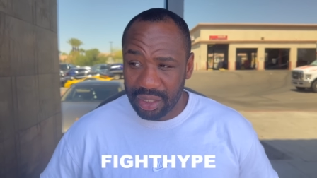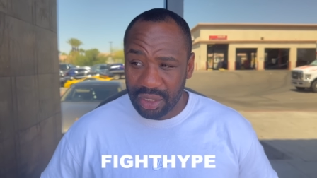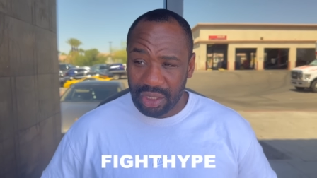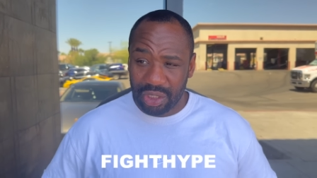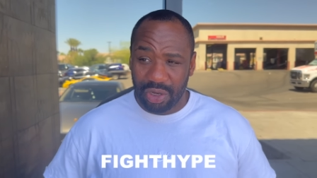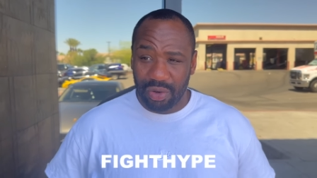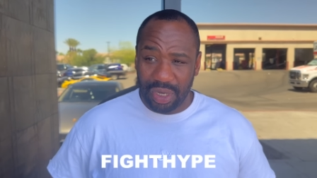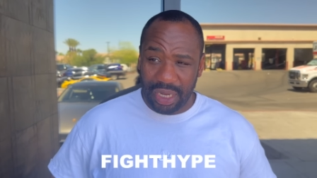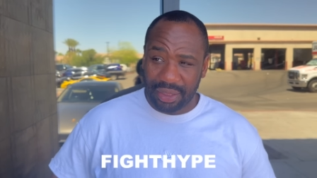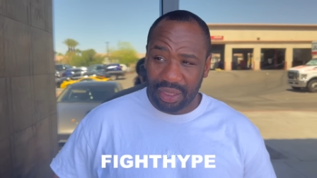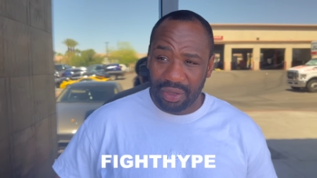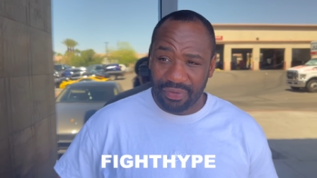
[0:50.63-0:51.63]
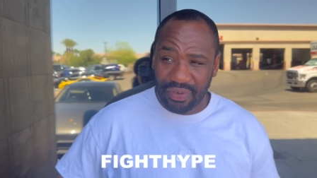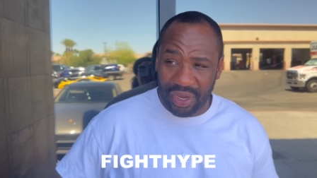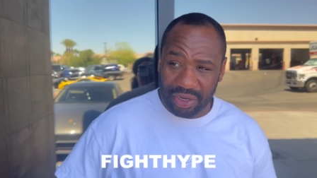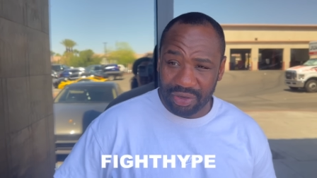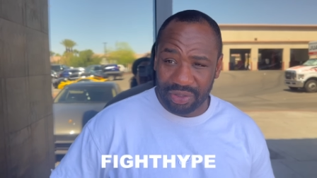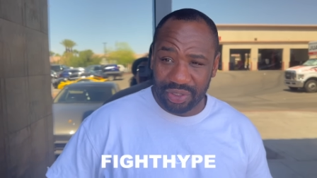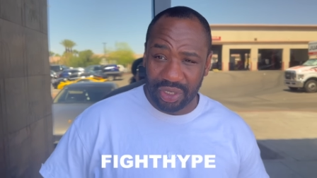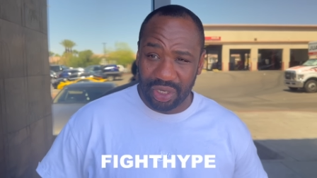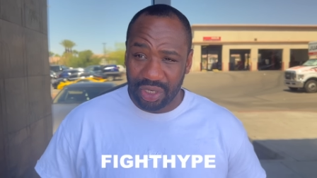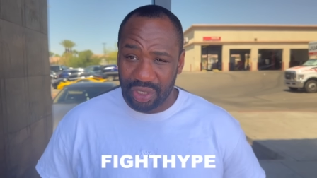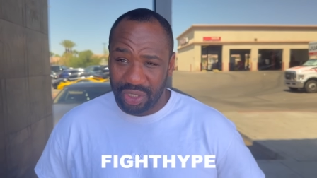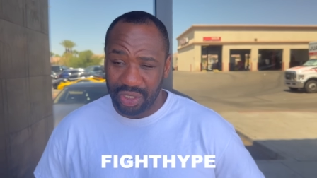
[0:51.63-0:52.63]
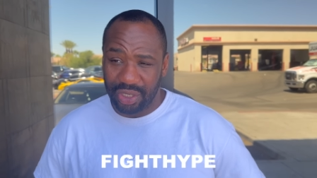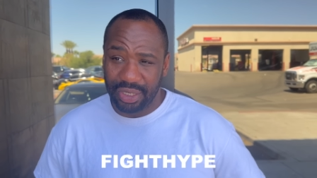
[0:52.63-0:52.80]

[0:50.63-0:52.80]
you know, I think fighters. Uh,